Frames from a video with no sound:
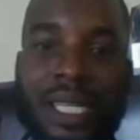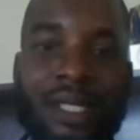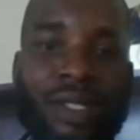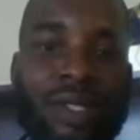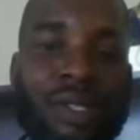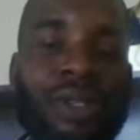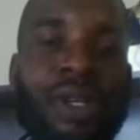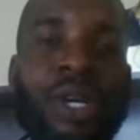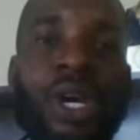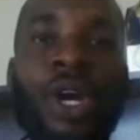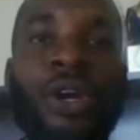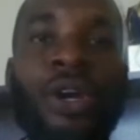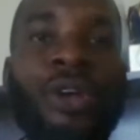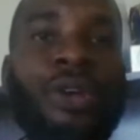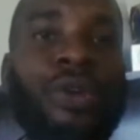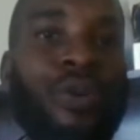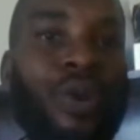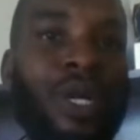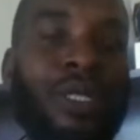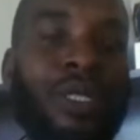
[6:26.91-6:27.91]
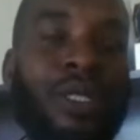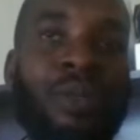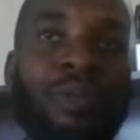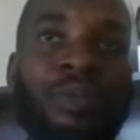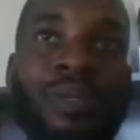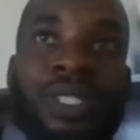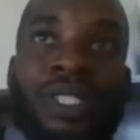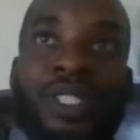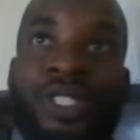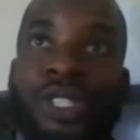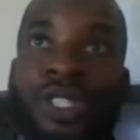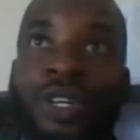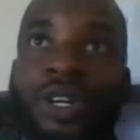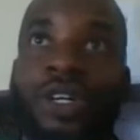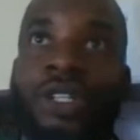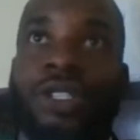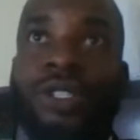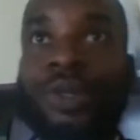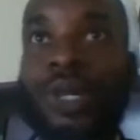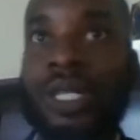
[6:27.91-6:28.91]
So you want to be
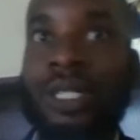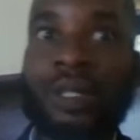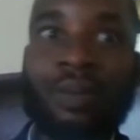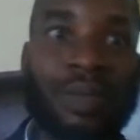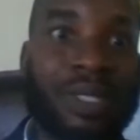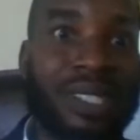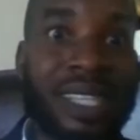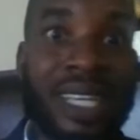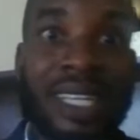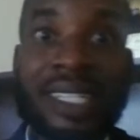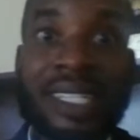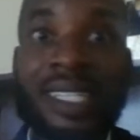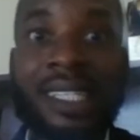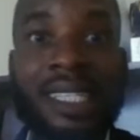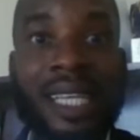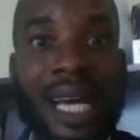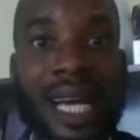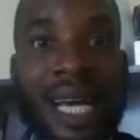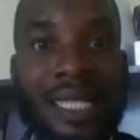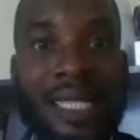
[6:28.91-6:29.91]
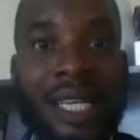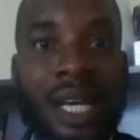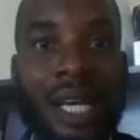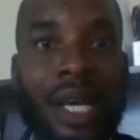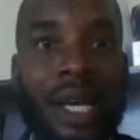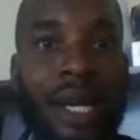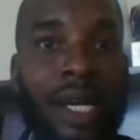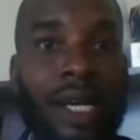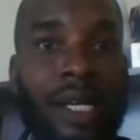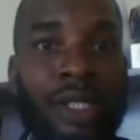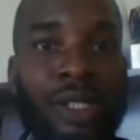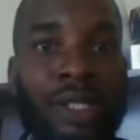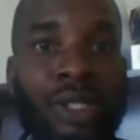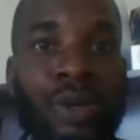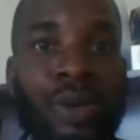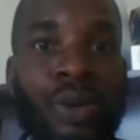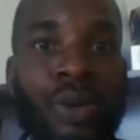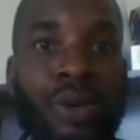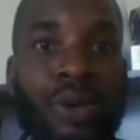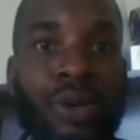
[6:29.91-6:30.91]
sure, you want to be certain that
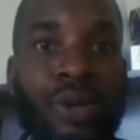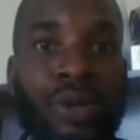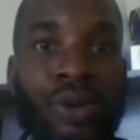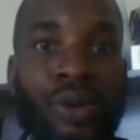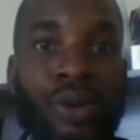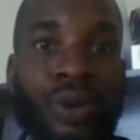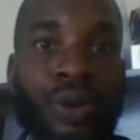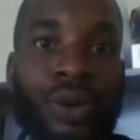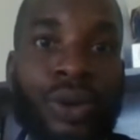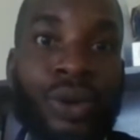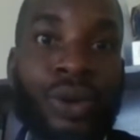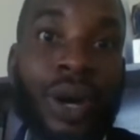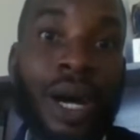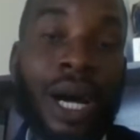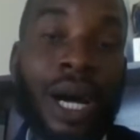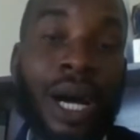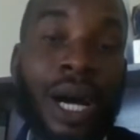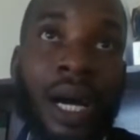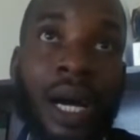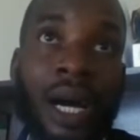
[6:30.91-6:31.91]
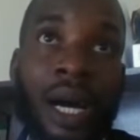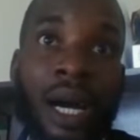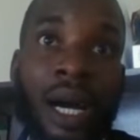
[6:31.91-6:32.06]
you are